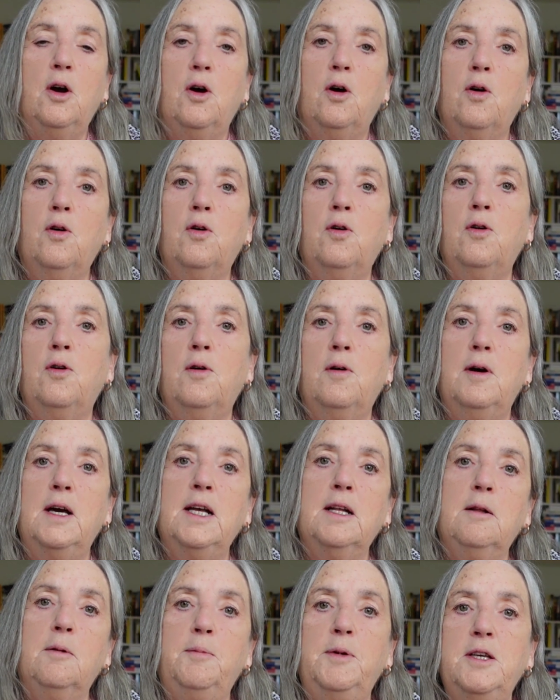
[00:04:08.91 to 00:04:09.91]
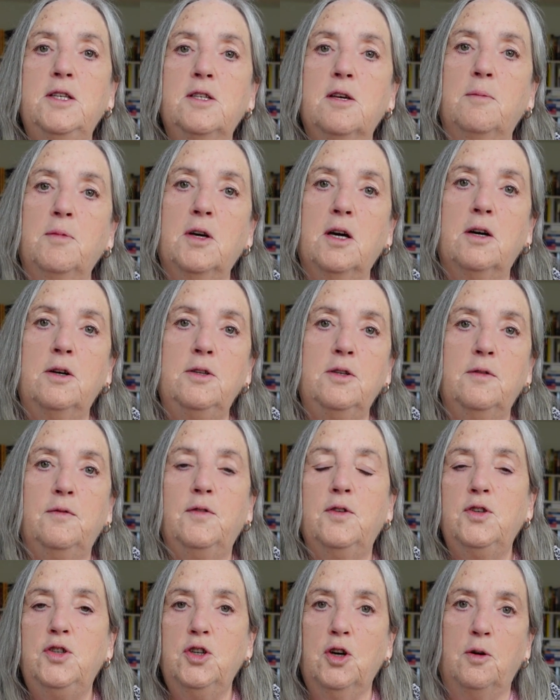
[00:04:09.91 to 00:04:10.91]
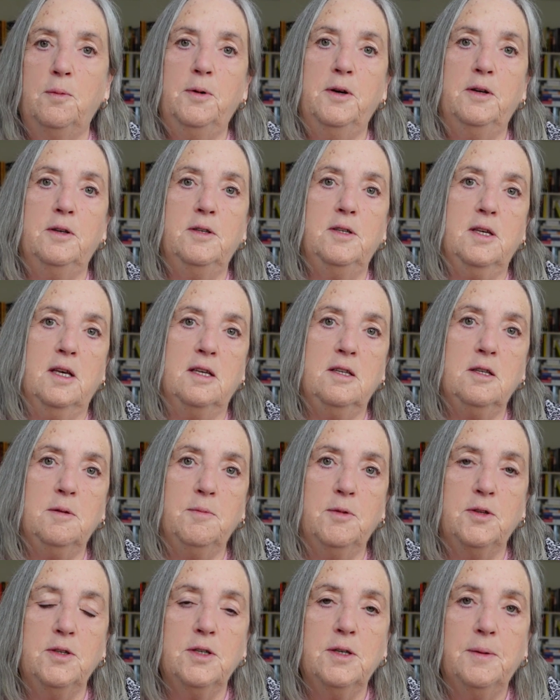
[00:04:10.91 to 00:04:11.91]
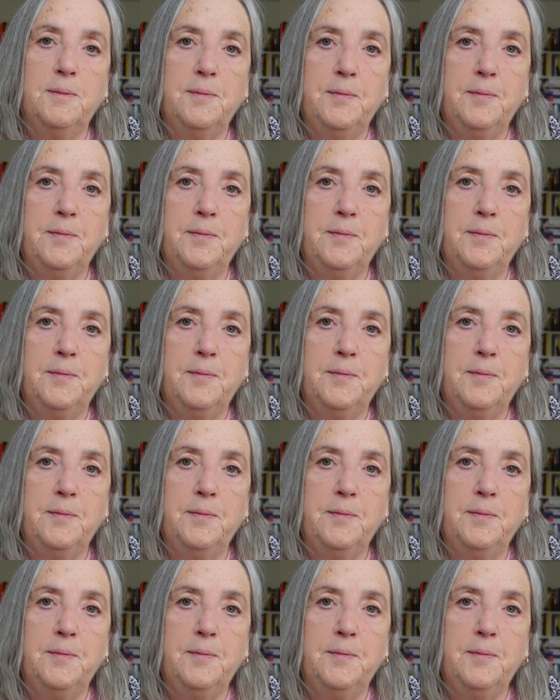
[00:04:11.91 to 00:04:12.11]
or it'll be some kind of job assessment.